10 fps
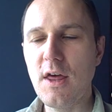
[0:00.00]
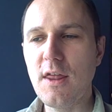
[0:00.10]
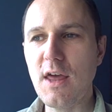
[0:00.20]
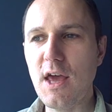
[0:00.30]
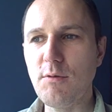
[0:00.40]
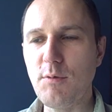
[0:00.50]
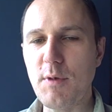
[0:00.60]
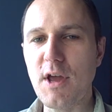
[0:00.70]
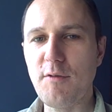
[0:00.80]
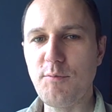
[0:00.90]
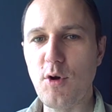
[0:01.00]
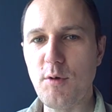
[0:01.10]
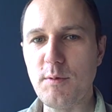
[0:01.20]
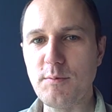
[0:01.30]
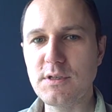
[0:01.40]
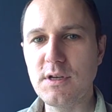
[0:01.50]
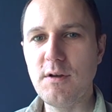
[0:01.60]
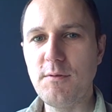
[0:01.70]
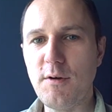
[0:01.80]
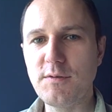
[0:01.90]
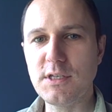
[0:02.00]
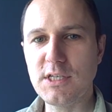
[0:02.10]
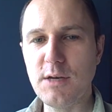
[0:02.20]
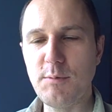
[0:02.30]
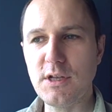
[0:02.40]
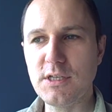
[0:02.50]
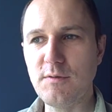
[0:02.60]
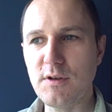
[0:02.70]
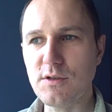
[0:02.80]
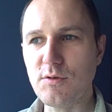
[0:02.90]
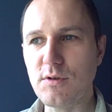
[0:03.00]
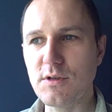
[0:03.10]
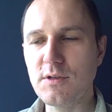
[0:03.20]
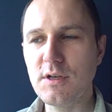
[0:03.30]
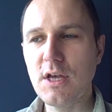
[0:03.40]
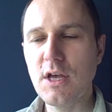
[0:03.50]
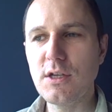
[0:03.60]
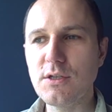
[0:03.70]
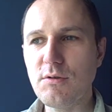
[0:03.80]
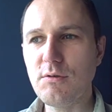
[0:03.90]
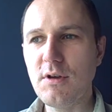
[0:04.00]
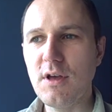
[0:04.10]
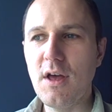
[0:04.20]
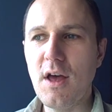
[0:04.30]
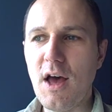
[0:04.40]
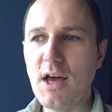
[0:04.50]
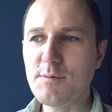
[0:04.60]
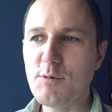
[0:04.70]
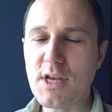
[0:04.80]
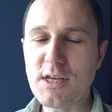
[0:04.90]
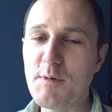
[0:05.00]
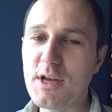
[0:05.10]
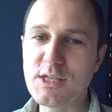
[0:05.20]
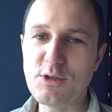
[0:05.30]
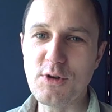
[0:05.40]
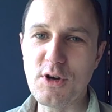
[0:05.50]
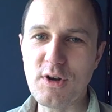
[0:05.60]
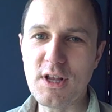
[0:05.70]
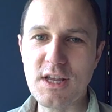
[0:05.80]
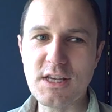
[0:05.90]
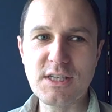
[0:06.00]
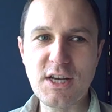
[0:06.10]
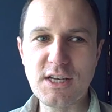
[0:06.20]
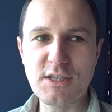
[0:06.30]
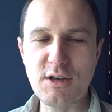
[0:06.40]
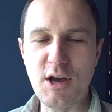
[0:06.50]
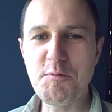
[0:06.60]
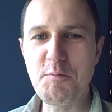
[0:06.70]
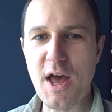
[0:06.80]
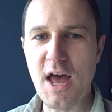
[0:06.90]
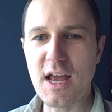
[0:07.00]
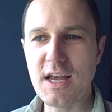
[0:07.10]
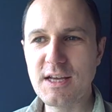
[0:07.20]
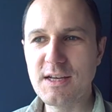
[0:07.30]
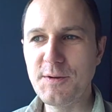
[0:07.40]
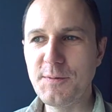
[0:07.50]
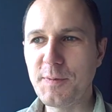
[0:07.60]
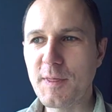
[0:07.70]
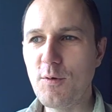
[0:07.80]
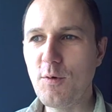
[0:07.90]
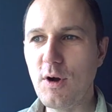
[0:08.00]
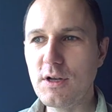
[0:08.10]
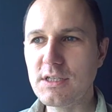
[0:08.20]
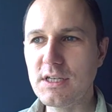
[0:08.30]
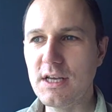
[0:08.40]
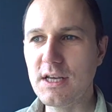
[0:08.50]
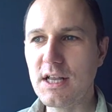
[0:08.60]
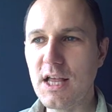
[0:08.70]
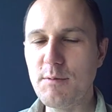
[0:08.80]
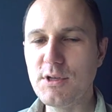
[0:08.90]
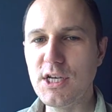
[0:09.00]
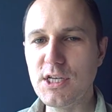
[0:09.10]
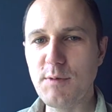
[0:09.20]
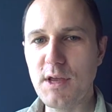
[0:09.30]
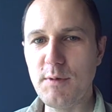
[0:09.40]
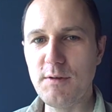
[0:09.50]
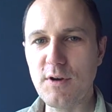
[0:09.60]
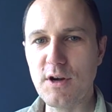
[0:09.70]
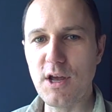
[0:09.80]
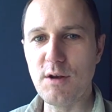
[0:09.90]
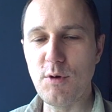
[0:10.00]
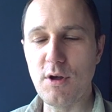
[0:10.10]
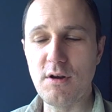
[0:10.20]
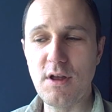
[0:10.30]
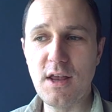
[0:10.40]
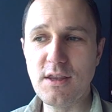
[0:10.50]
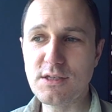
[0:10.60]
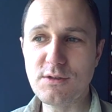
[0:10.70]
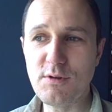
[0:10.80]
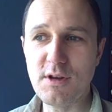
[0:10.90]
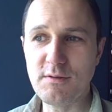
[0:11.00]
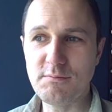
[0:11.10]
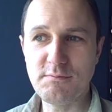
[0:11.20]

then we might have problems of sustainability of the resource. So I suppose that's my story really, is trying to unpack what uh, climate change might mean for groundwater. And the story